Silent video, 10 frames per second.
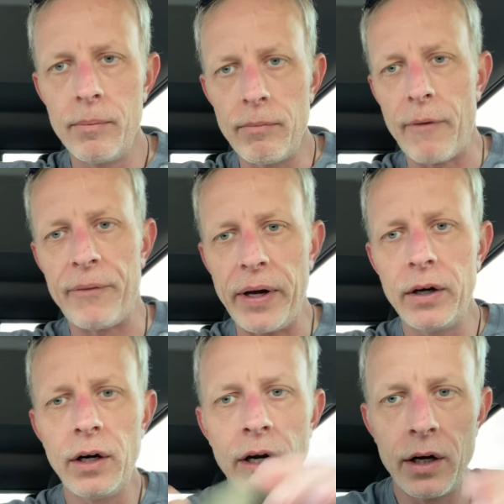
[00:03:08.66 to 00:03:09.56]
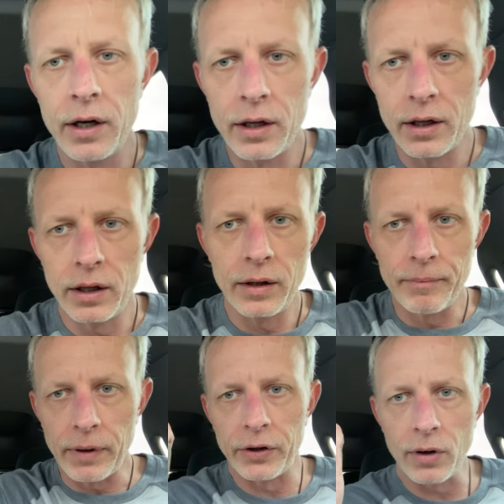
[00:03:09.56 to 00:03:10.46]
my finger,
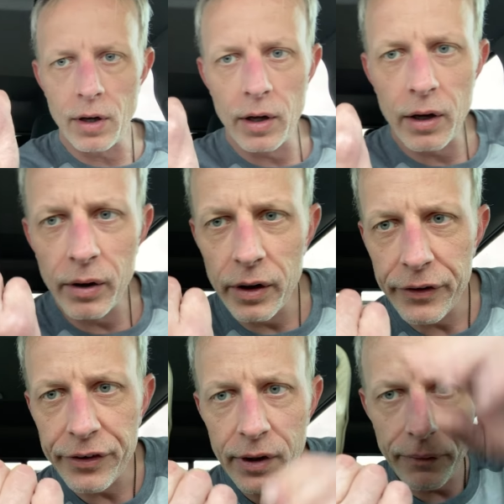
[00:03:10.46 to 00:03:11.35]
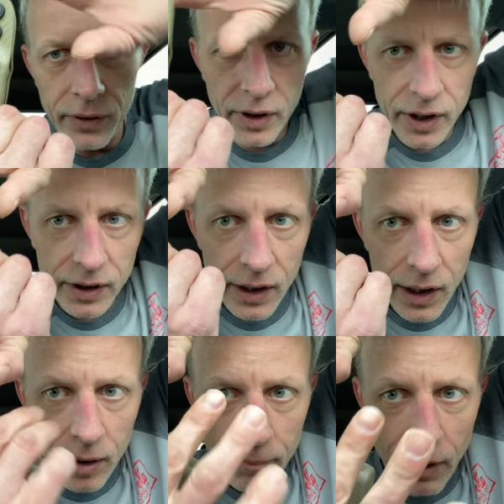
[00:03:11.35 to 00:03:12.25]
my drop, I don't see if you can get that.
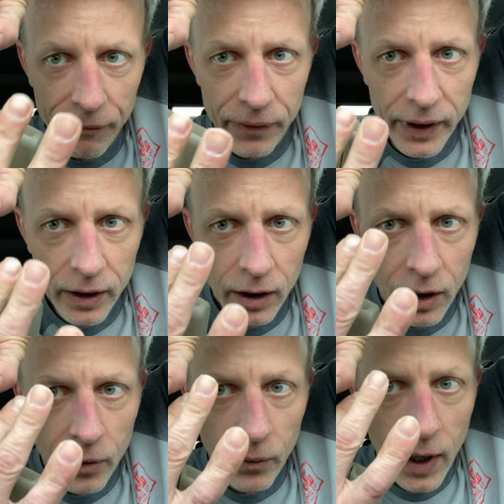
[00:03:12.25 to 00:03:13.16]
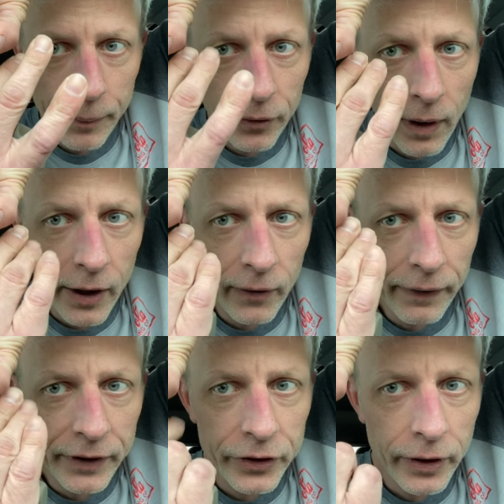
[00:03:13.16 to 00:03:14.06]
My finger wraps right
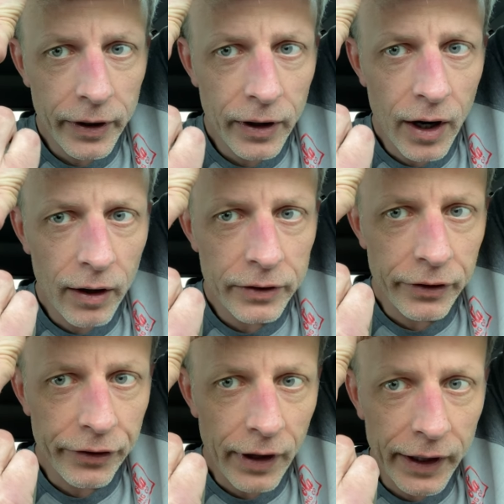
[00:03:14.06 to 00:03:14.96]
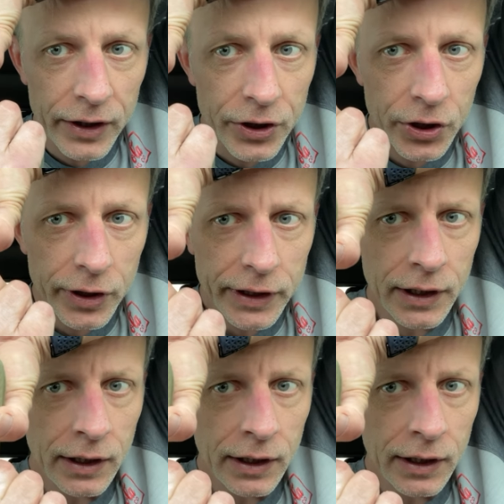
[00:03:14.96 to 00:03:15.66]
around the trigger guard just like it should.